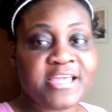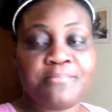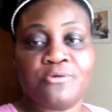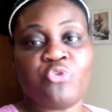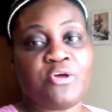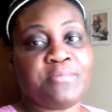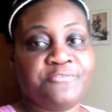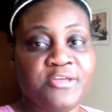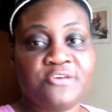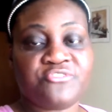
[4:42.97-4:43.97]
Keep enjoying my
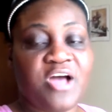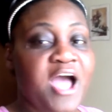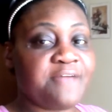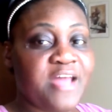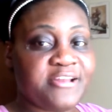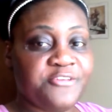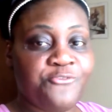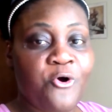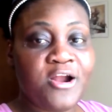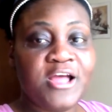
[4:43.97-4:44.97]
videos. I have
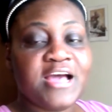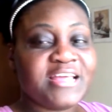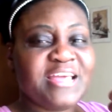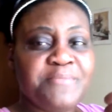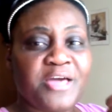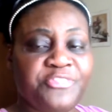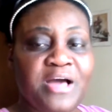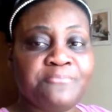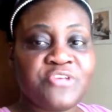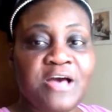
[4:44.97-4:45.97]
ninety-four. Give me a
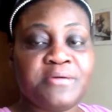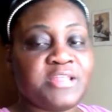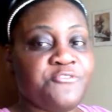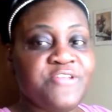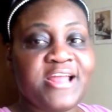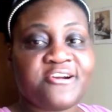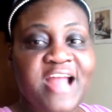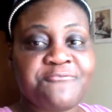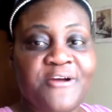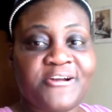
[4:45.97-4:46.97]
thumbs up, and if you're not a
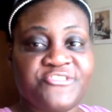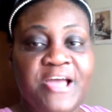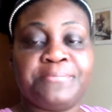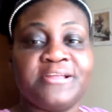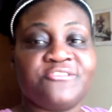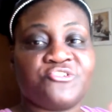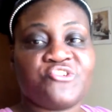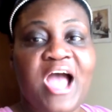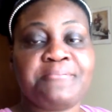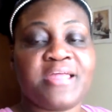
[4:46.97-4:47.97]
craft artist yet, please
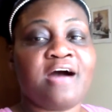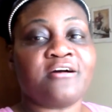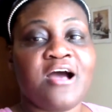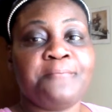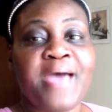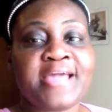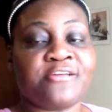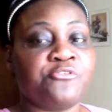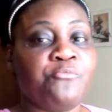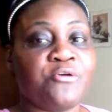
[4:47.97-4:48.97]
subscribe, and I'll come
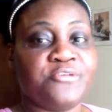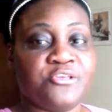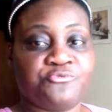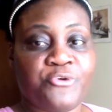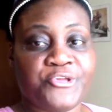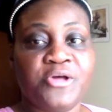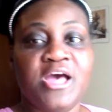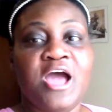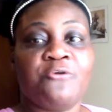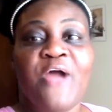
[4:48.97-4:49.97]
back and do more videos for you.
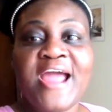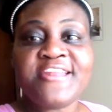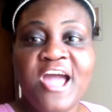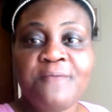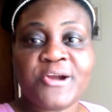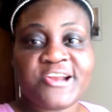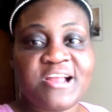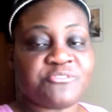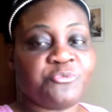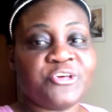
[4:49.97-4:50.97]
Right now, I'm
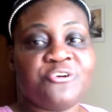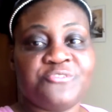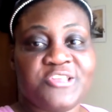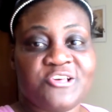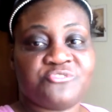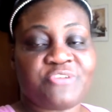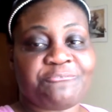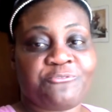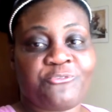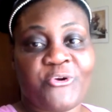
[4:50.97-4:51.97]
working on some really cool videos
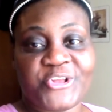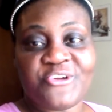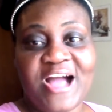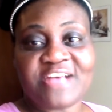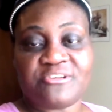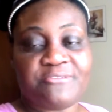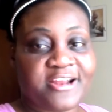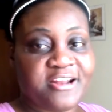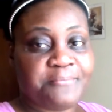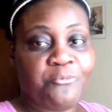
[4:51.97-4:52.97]
for, for you guys. I'm
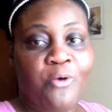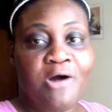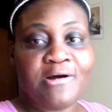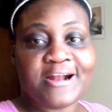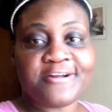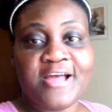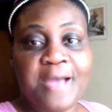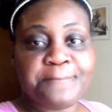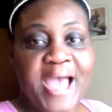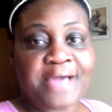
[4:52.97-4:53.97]
working on my wall art
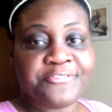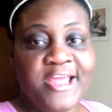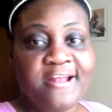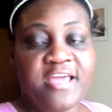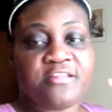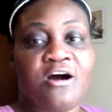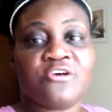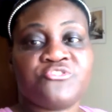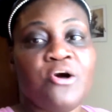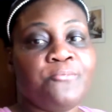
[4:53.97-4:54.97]
back there, and
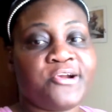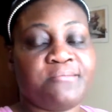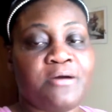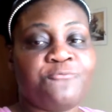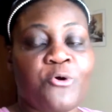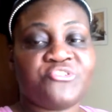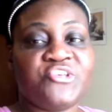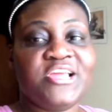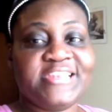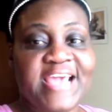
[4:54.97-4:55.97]
also I'm working on my
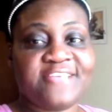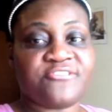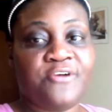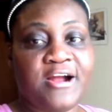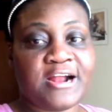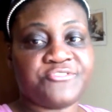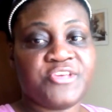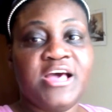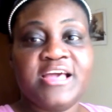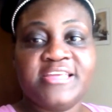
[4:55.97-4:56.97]
fourteen days of
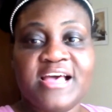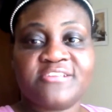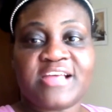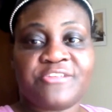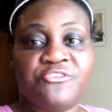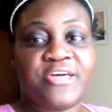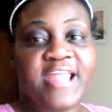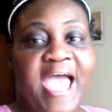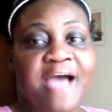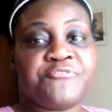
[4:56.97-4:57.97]
hearts. Yes, I do
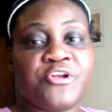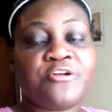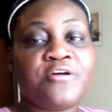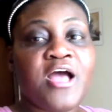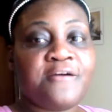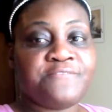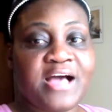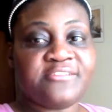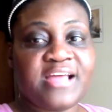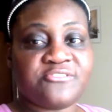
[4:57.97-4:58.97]
that after
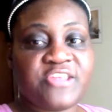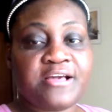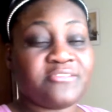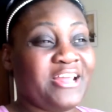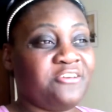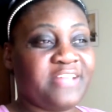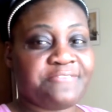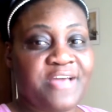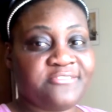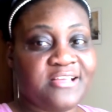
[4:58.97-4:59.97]
Valentine's Day, because I don't
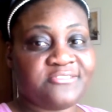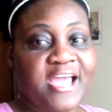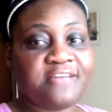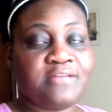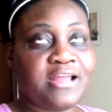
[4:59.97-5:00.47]
like Valentine's Day.